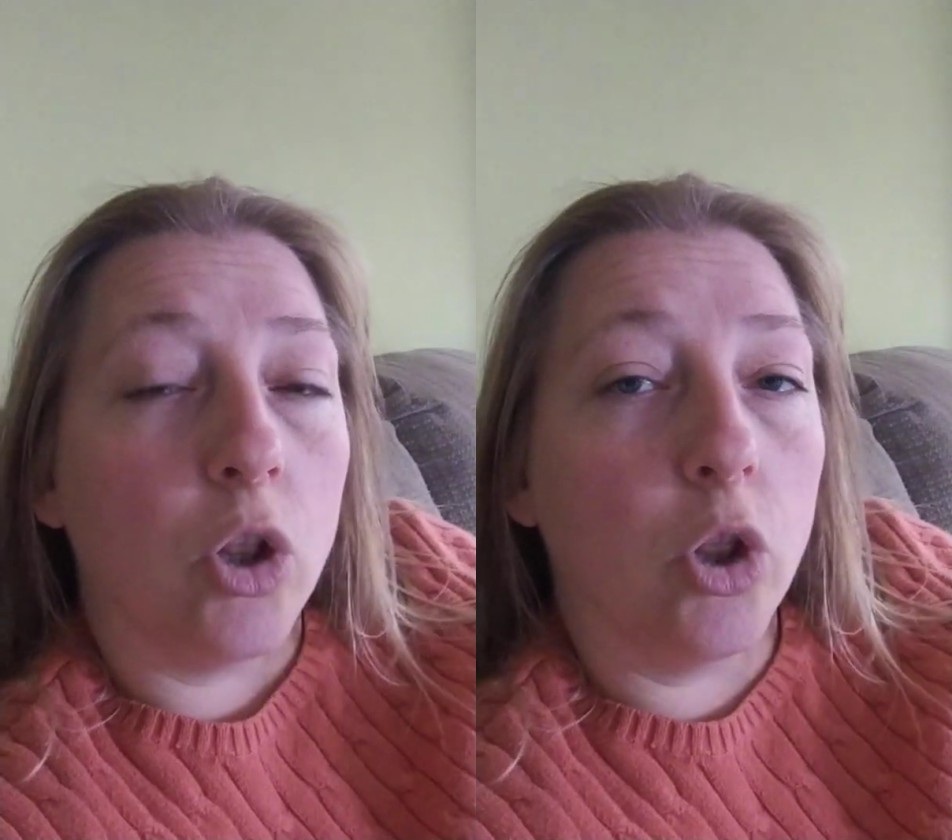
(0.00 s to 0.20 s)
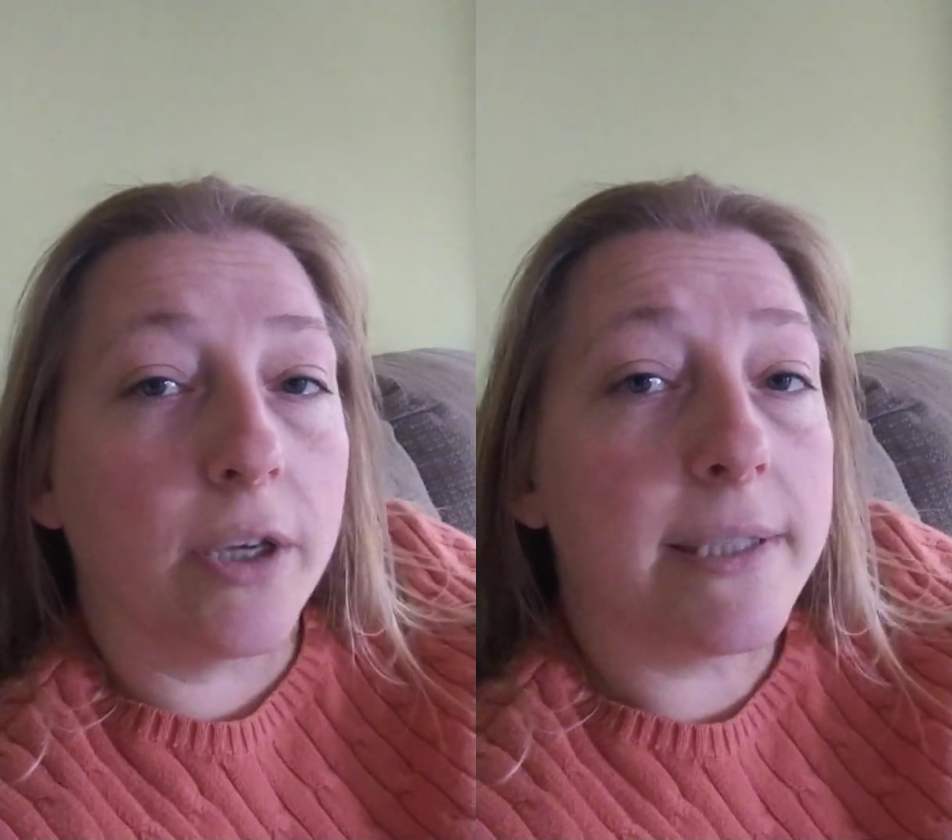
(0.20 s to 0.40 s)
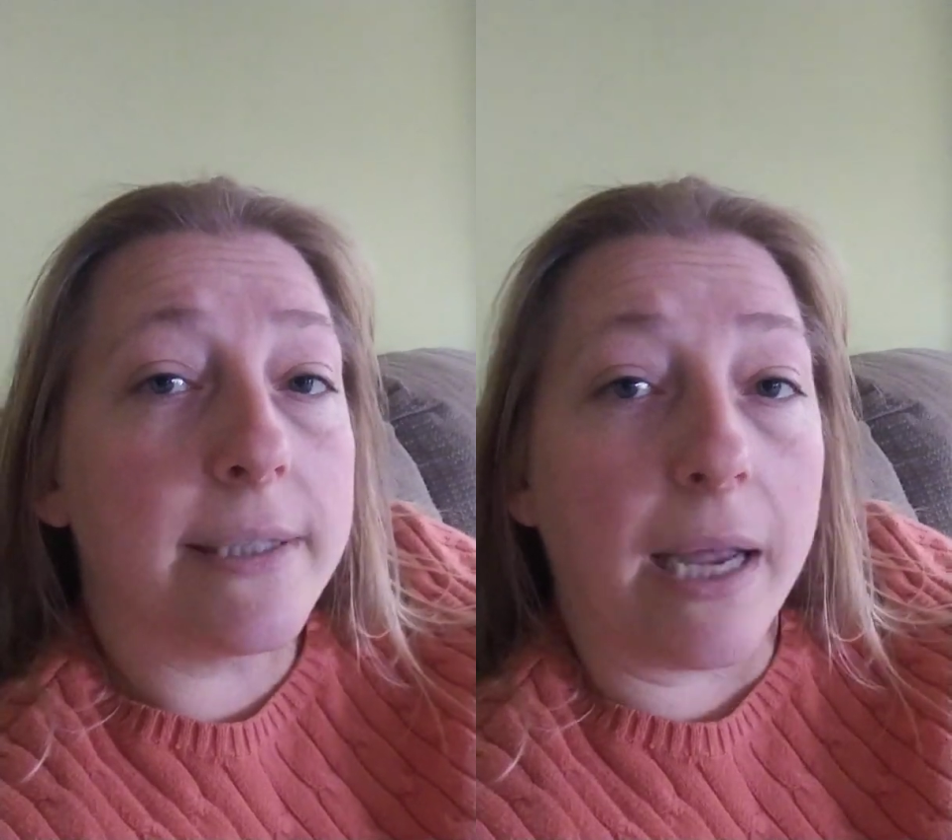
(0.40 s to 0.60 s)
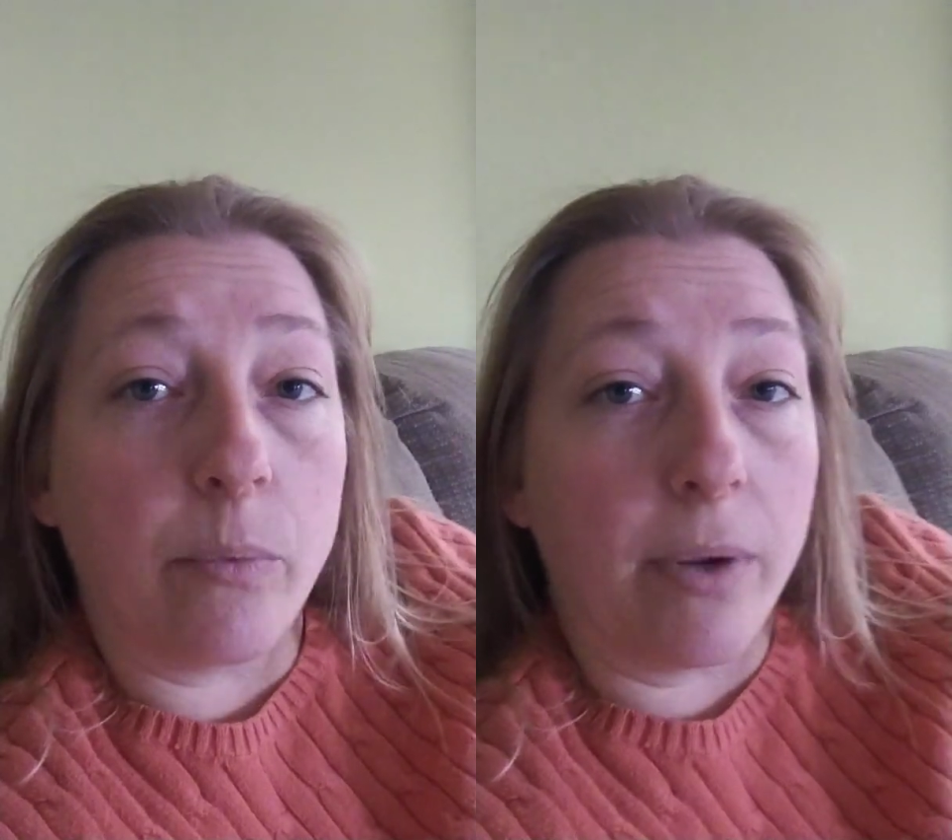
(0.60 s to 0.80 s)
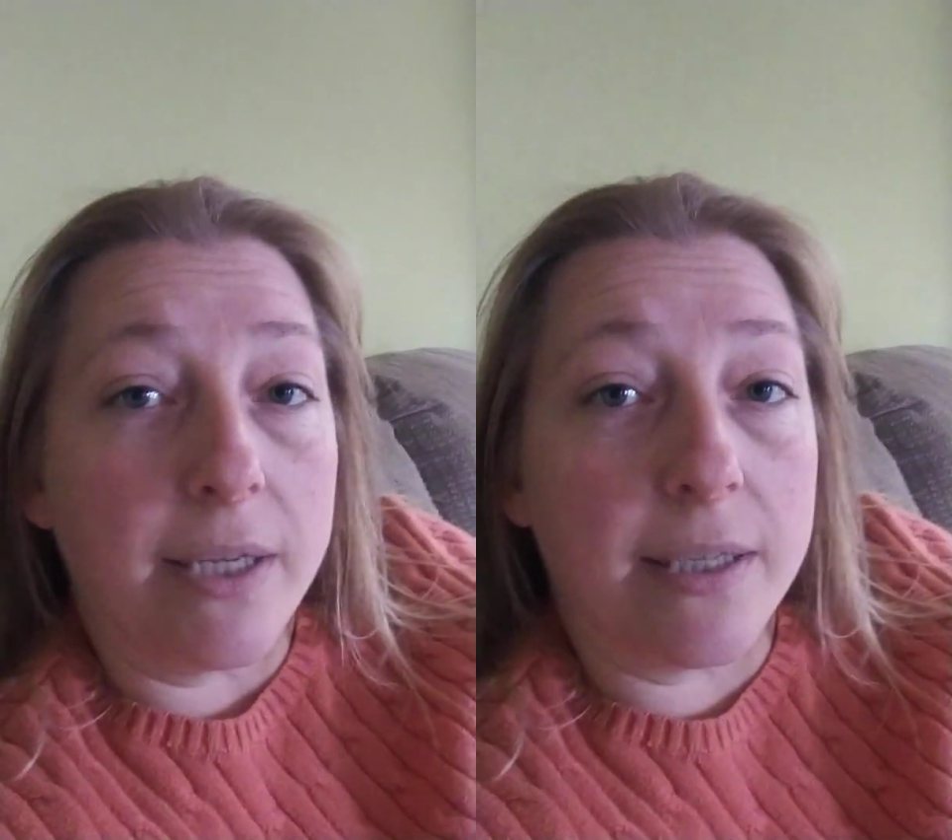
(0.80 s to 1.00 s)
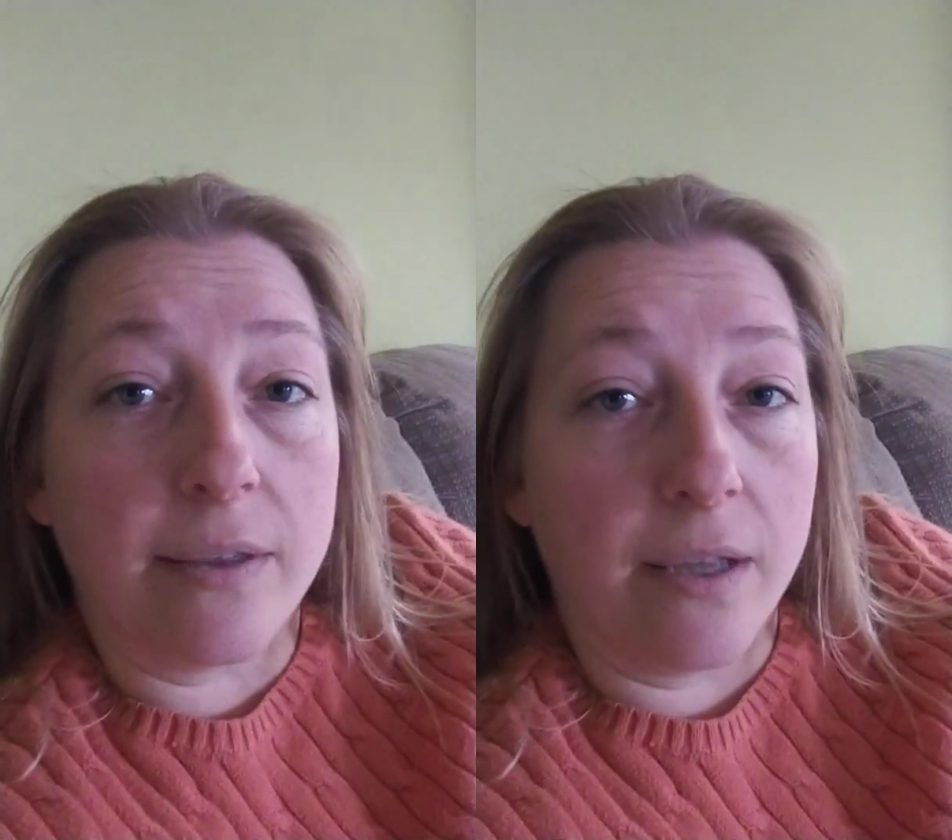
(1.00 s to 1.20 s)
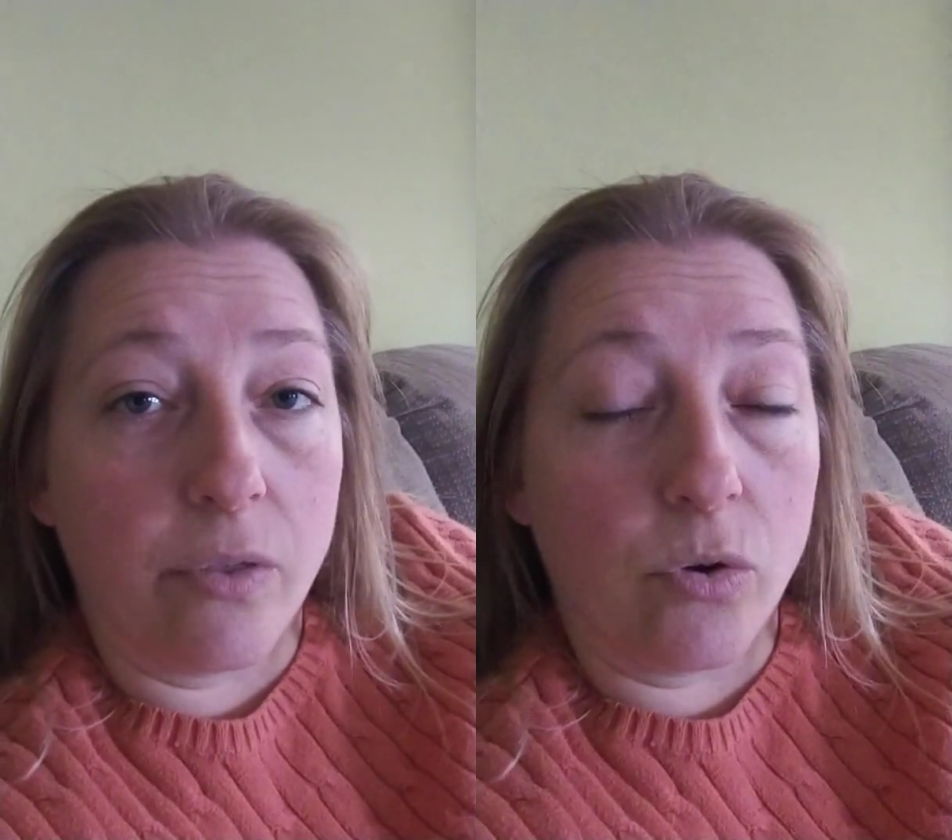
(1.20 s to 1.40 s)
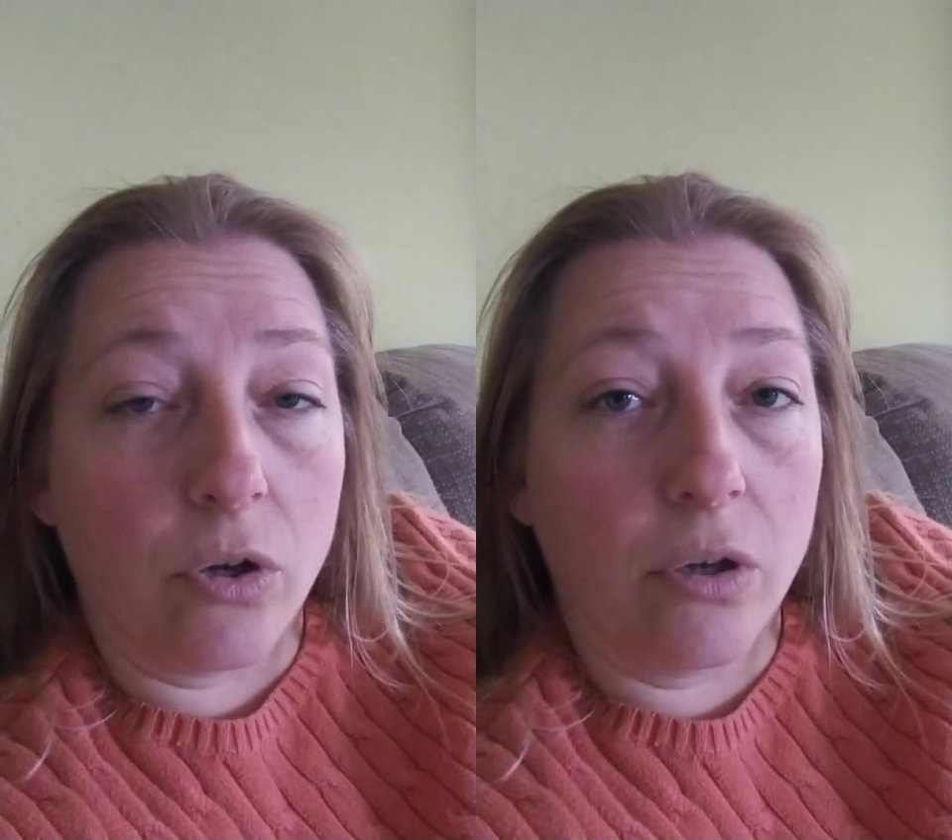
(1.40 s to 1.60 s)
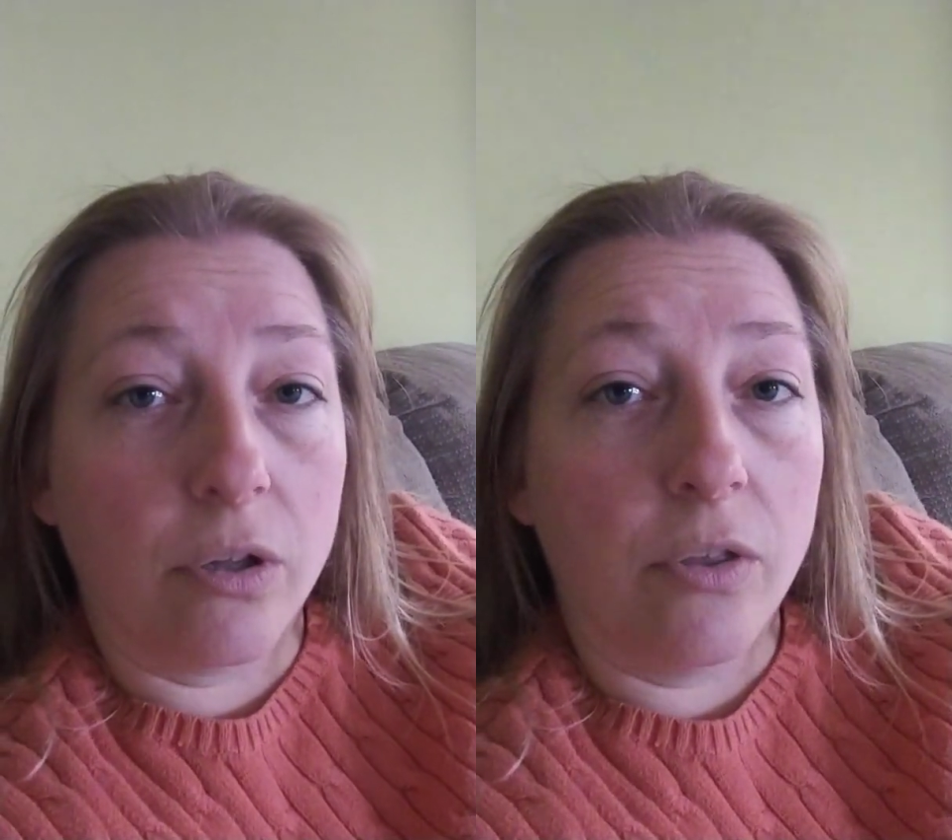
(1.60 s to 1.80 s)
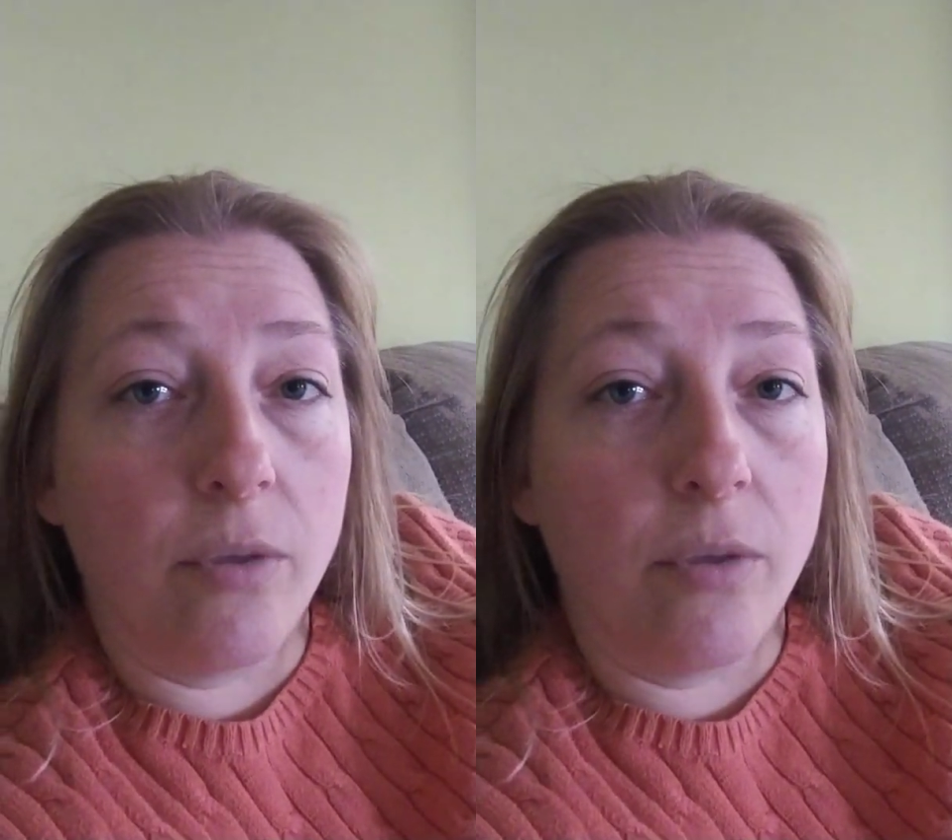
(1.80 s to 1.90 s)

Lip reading: looks sideways at the other dog,